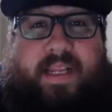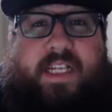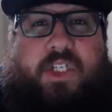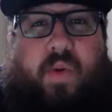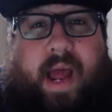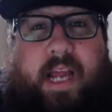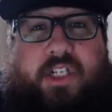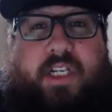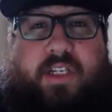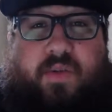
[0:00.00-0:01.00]
to
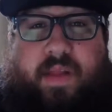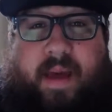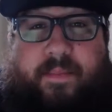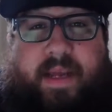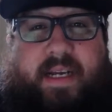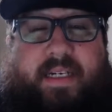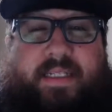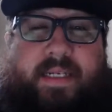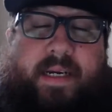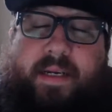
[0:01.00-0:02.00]
actually do that,
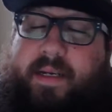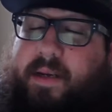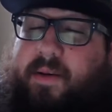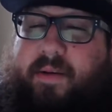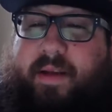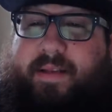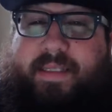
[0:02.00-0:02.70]
because it's